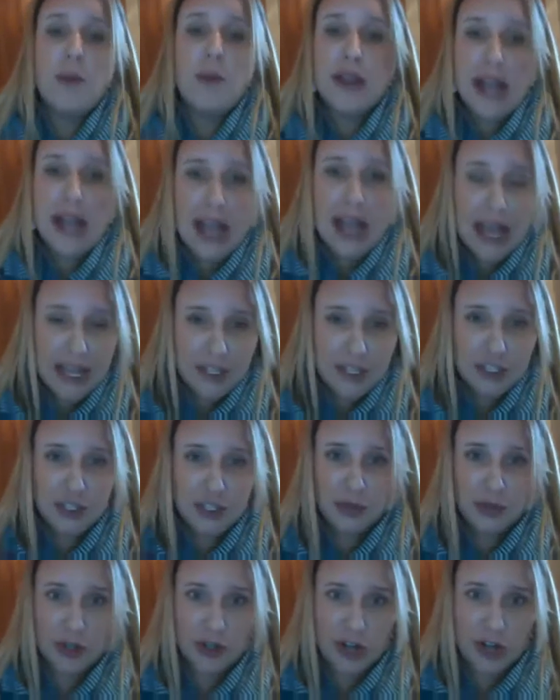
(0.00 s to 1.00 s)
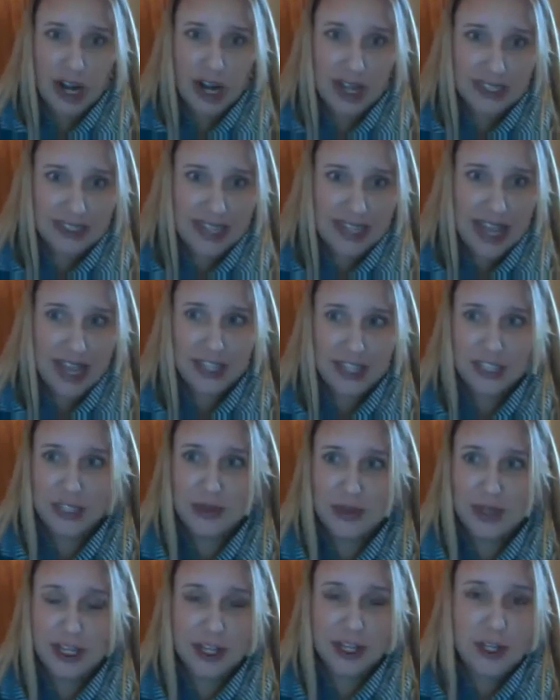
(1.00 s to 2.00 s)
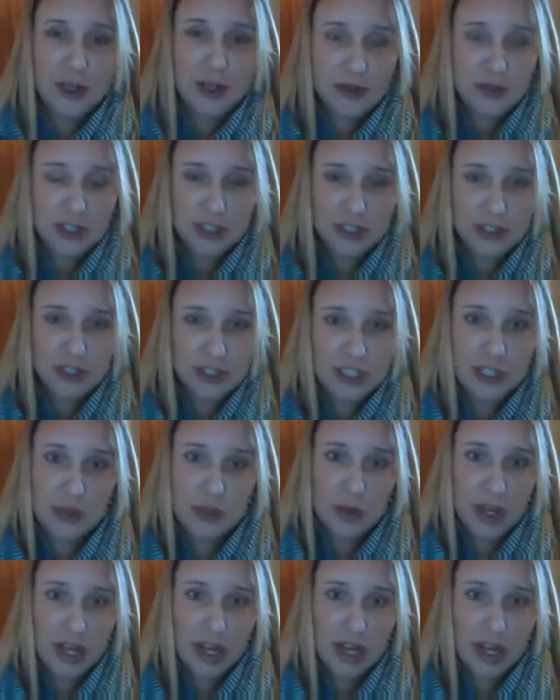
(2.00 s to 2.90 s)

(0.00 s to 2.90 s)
But as you progress, as you get closer to